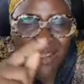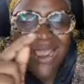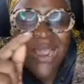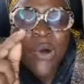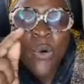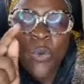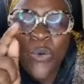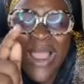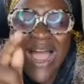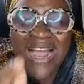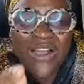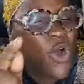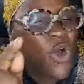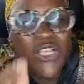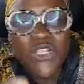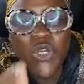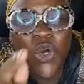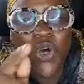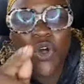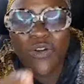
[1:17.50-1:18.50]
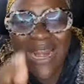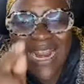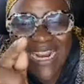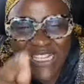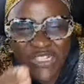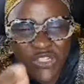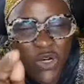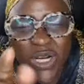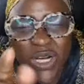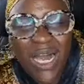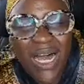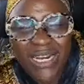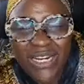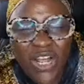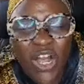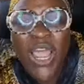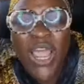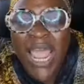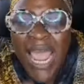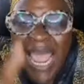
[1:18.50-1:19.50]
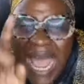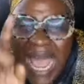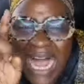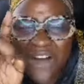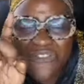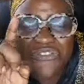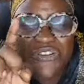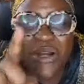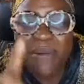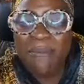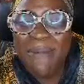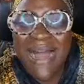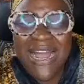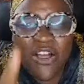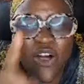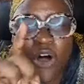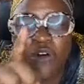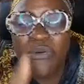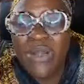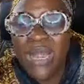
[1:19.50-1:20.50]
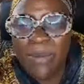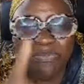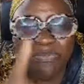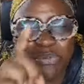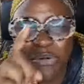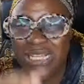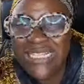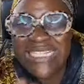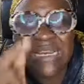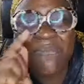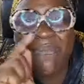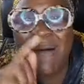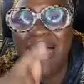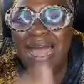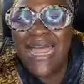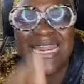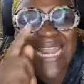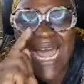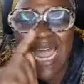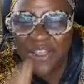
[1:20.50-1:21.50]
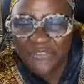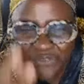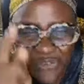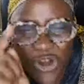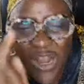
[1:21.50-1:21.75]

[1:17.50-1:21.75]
we are going to cry to God. Every mark of reproach in my life.